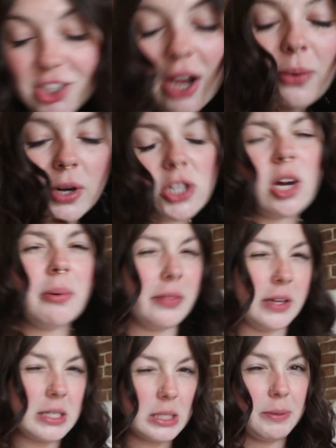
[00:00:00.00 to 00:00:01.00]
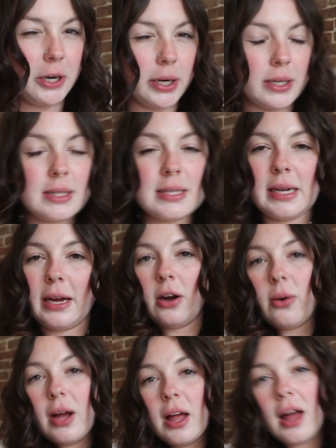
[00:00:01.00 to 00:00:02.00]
I want to talk about the experience now,